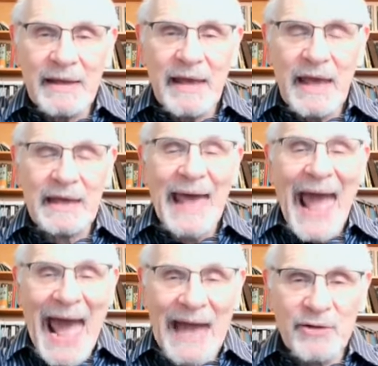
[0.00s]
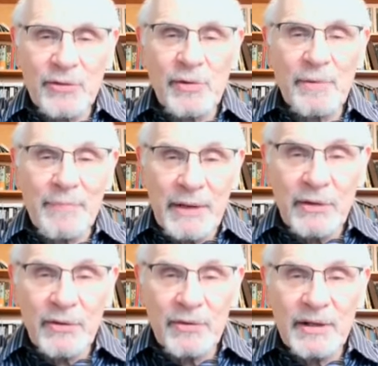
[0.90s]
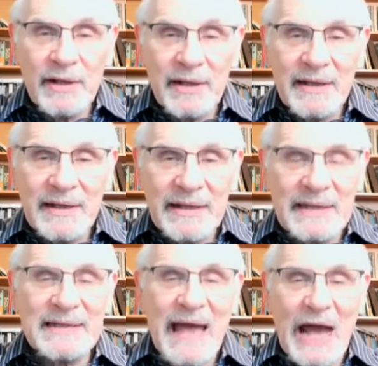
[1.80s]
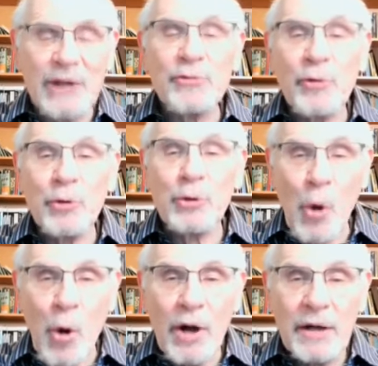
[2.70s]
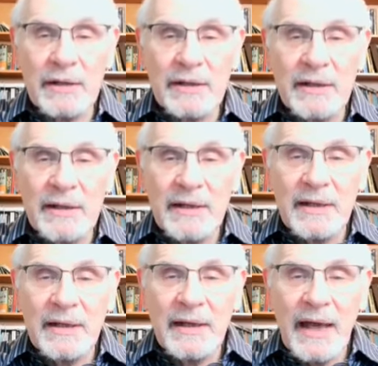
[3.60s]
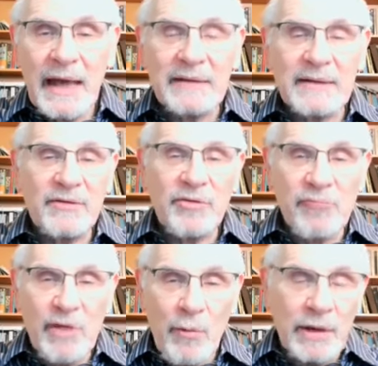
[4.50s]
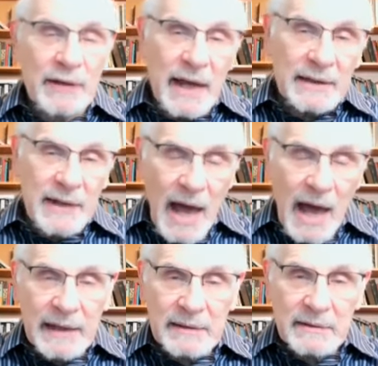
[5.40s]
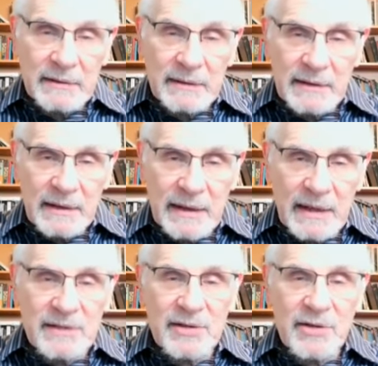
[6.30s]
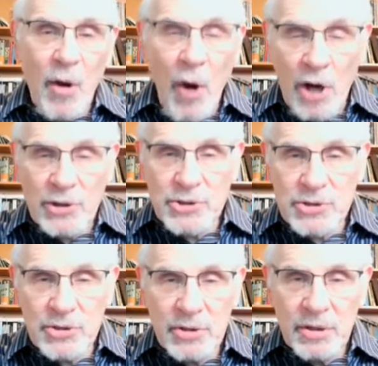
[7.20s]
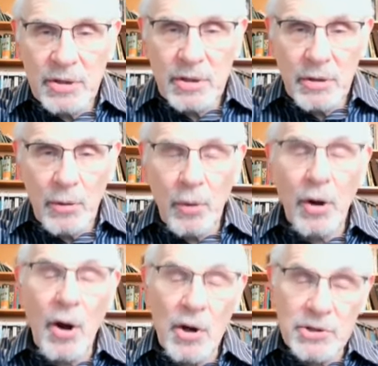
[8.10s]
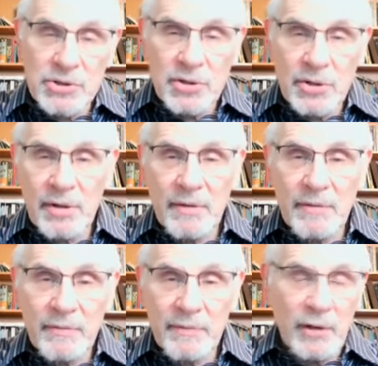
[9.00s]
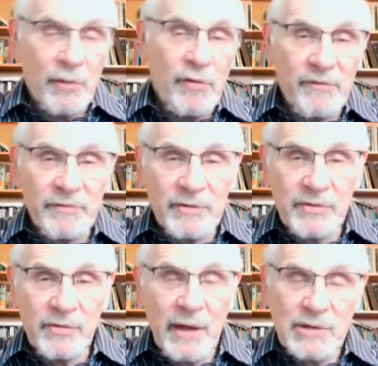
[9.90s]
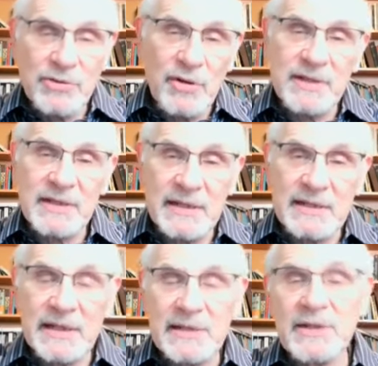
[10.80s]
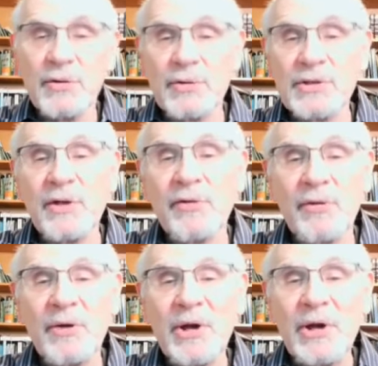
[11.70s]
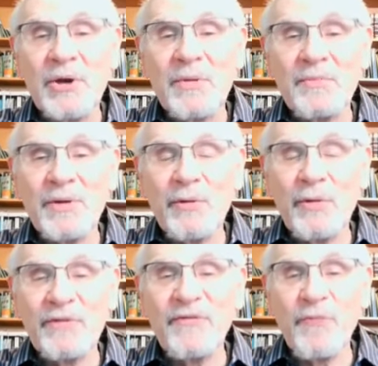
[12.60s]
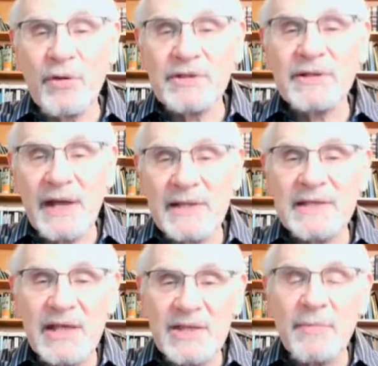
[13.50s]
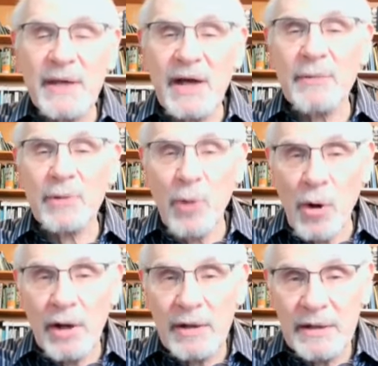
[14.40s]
An act or a bill is actual law. And 3199 is as harsh or harsher, but equivalent to HR 6600, but it would force the United States to become law.